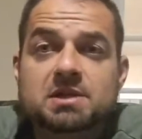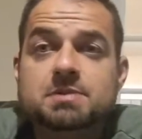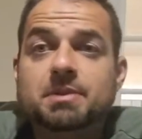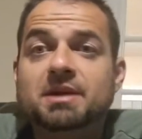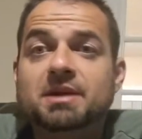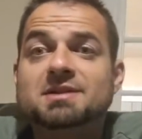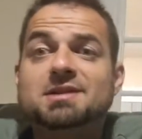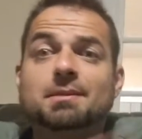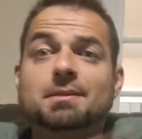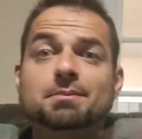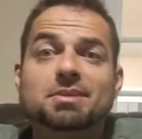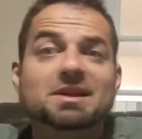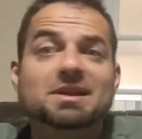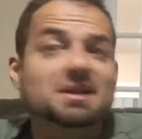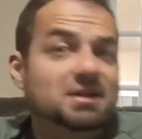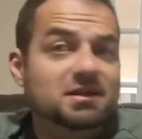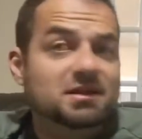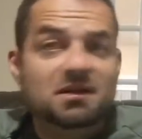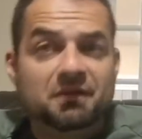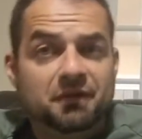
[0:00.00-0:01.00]
but it's
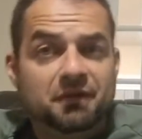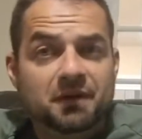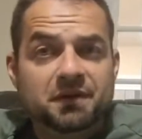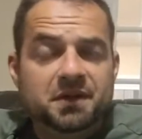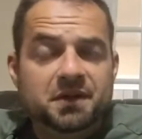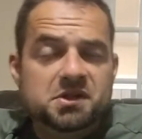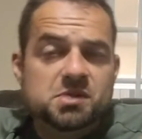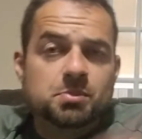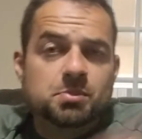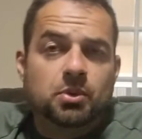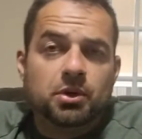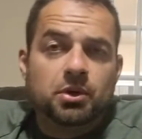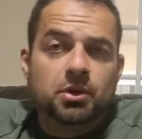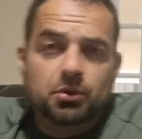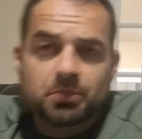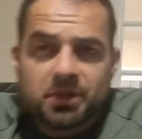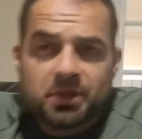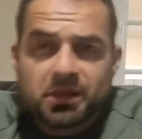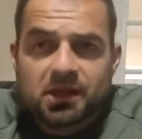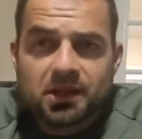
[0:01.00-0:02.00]
completely different than sport
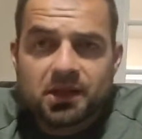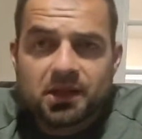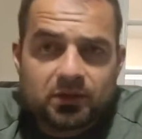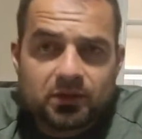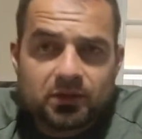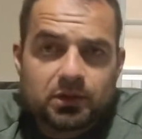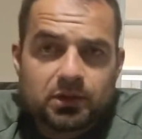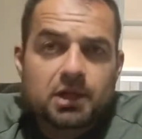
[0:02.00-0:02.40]
obedience.